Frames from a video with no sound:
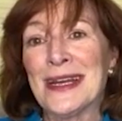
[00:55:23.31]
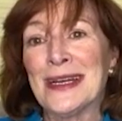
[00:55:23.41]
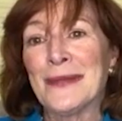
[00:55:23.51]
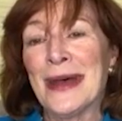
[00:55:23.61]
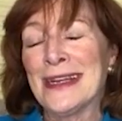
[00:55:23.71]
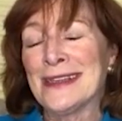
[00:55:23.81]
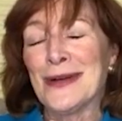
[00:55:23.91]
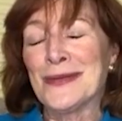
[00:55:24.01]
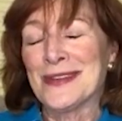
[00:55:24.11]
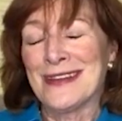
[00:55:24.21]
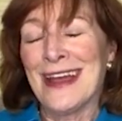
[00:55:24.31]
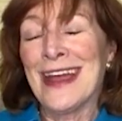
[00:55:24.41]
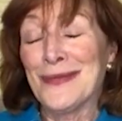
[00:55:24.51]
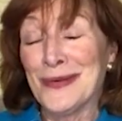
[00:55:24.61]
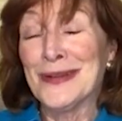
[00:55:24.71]
I
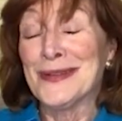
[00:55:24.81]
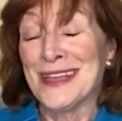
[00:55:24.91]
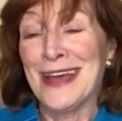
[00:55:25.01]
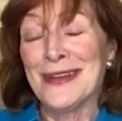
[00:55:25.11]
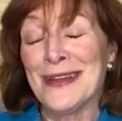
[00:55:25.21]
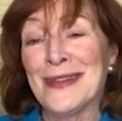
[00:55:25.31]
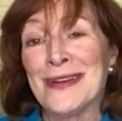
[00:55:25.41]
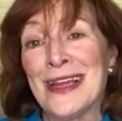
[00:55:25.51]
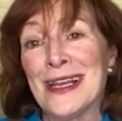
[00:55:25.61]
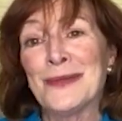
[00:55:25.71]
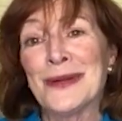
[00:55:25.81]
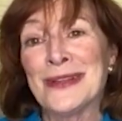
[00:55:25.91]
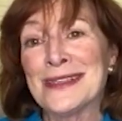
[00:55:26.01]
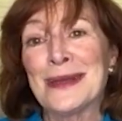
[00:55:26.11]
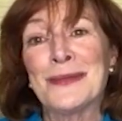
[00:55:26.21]
will have another animal
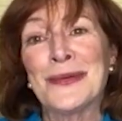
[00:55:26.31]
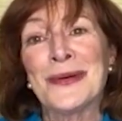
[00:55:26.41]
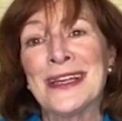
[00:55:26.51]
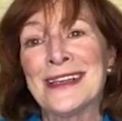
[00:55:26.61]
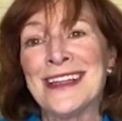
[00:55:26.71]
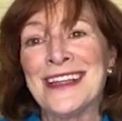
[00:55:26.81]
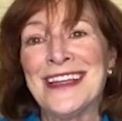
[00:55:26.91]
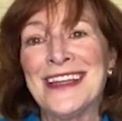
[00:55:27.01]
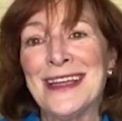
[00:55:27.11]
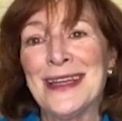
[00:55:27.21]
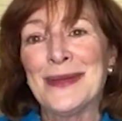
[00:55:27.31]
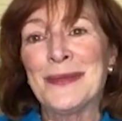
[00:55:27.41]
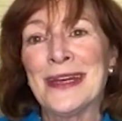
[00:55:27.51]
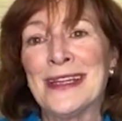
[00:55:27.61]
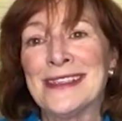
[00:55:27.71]
at some point,
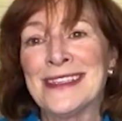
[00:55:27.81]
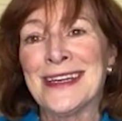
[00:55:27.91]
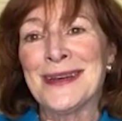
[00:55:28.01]
but,